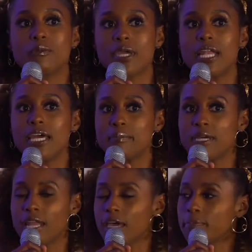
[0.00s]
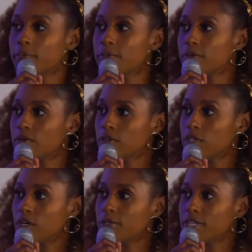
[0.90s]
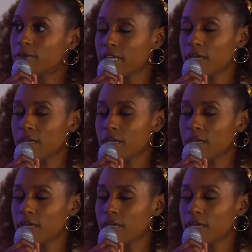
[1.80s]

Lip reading: like reclaim it, like people, you know, we did